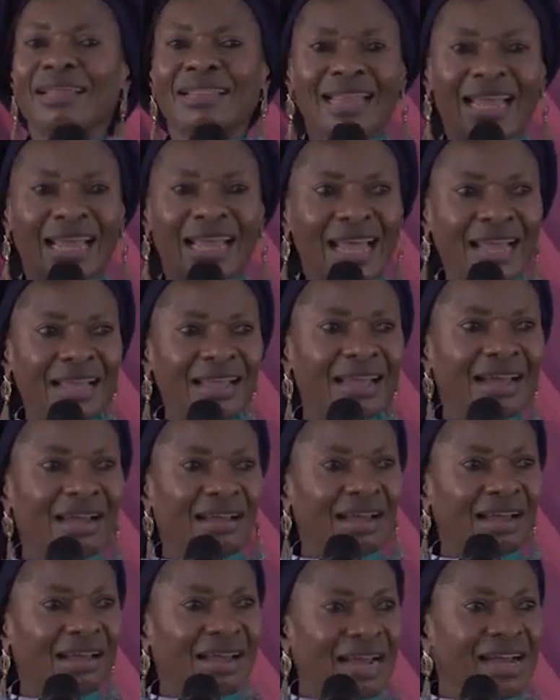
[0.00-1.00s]
the
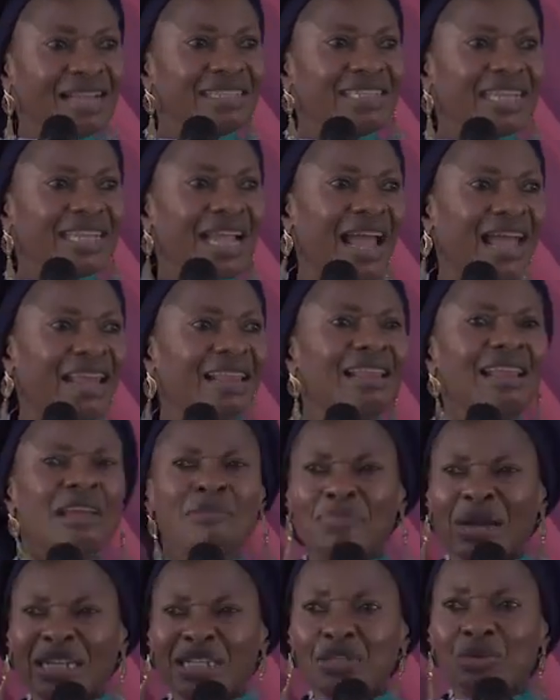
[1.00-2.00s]
uh, girl child,
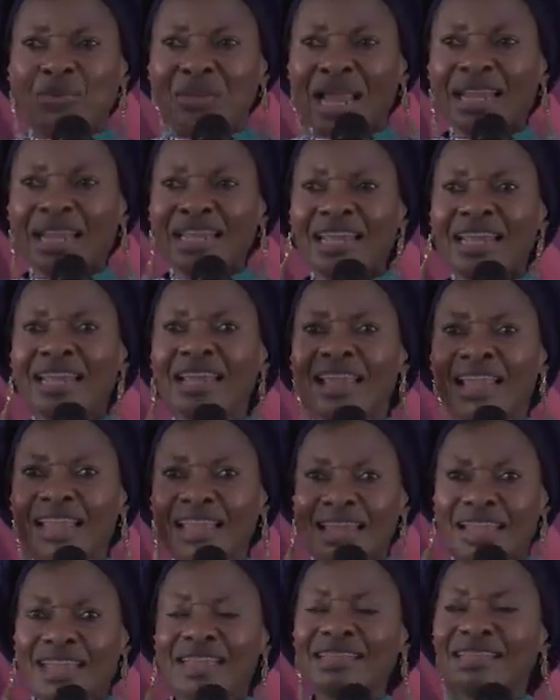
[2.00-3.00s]
particularly
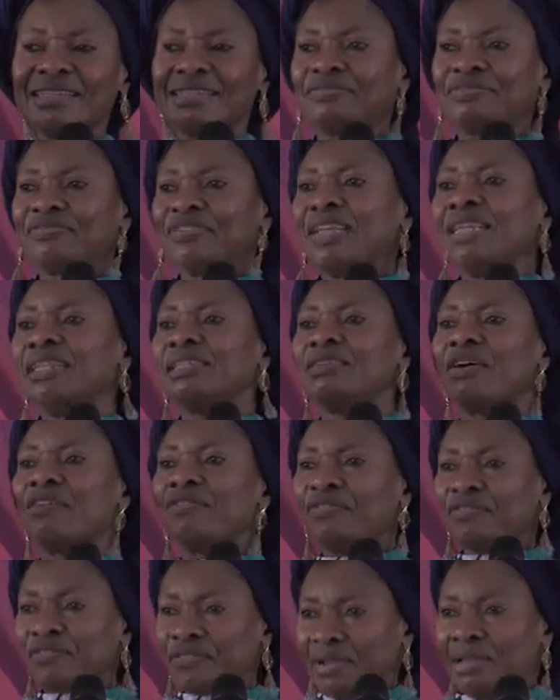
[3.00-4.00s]
in this field
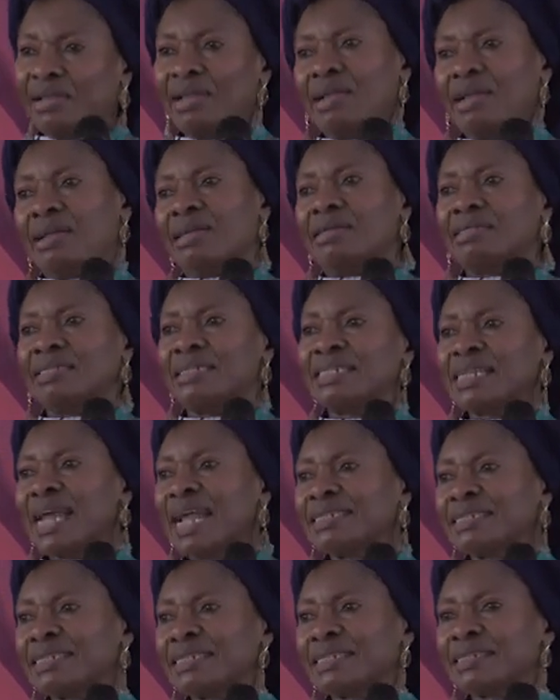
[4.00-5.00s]
of the
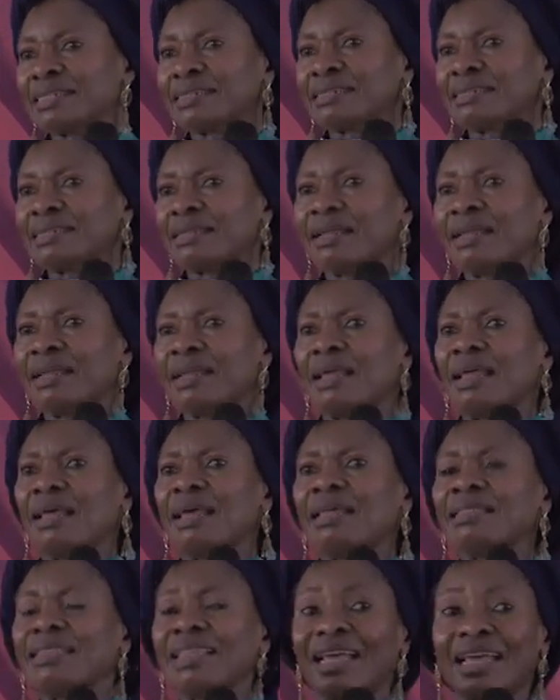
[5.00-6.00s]
sciences.
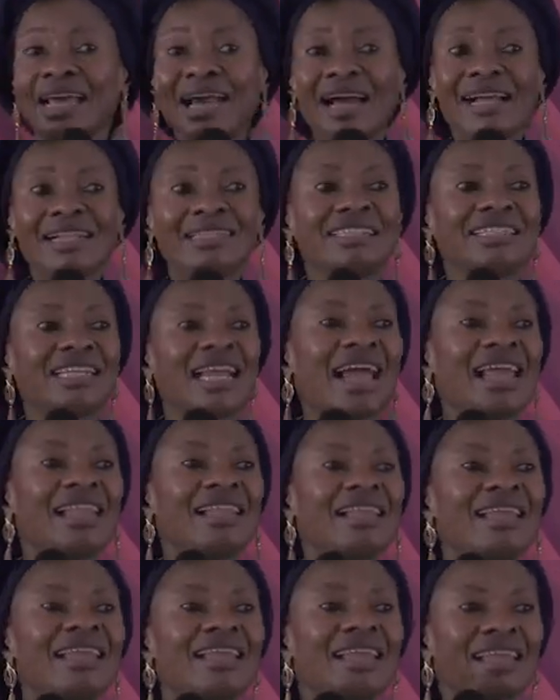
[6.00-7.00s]
The girl
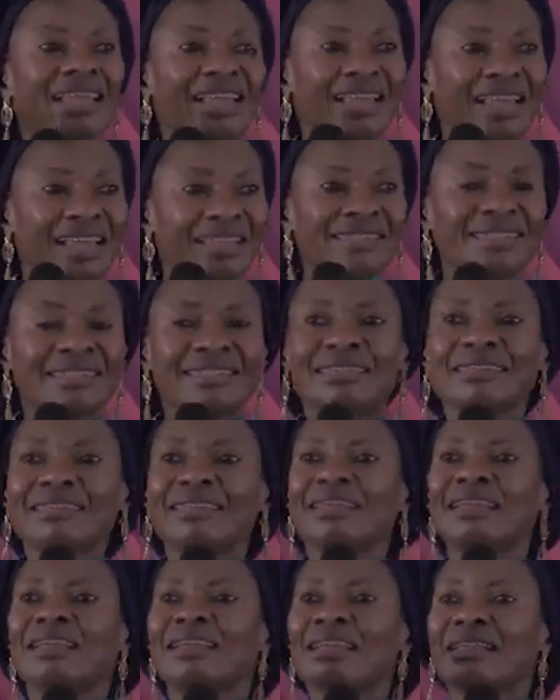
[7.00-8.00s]
child is
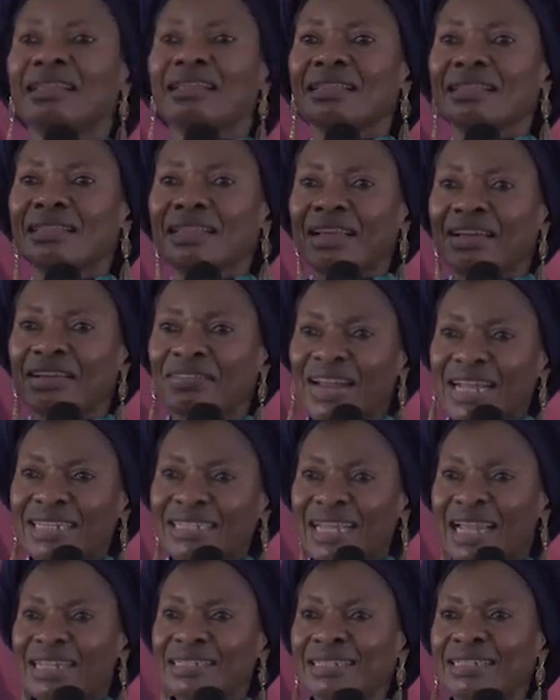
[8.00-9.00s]
the
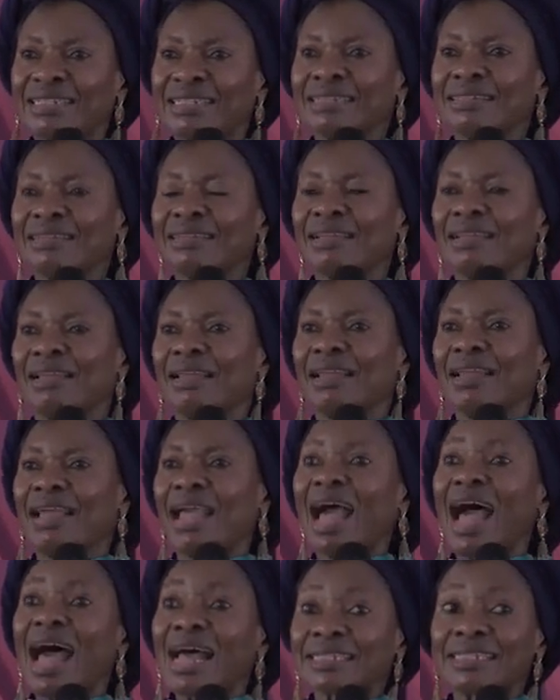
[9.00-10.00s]
greatest
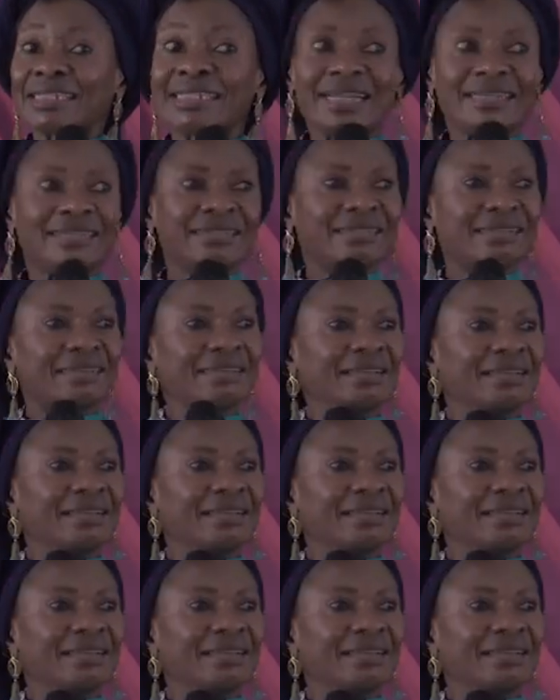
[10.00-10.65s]
asset